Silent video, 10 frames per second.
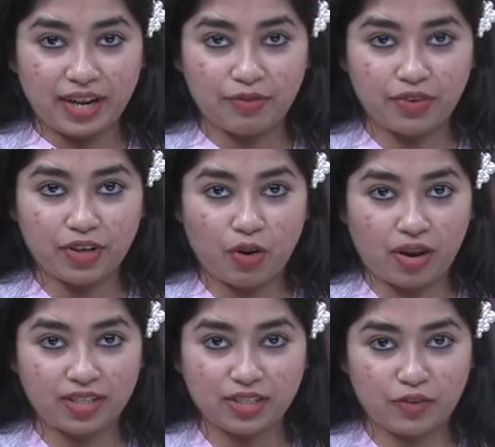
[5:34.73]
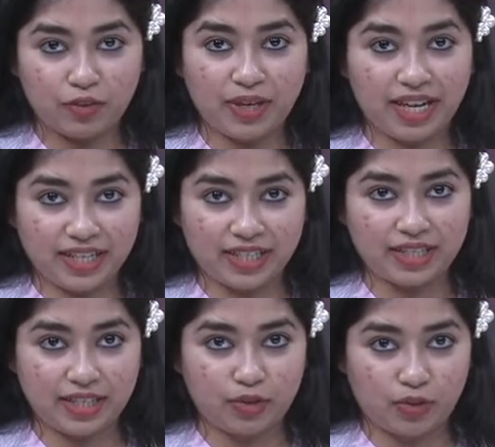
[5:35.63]
every college, there will be
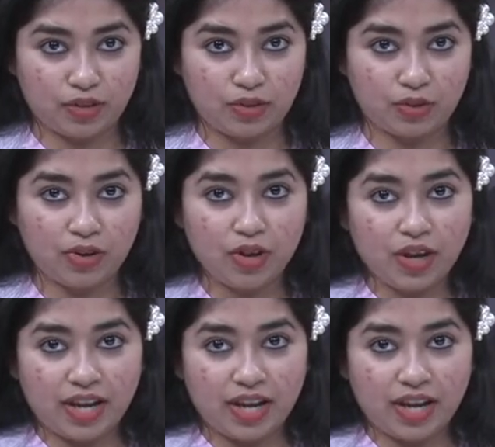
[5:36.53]
Indian dean also,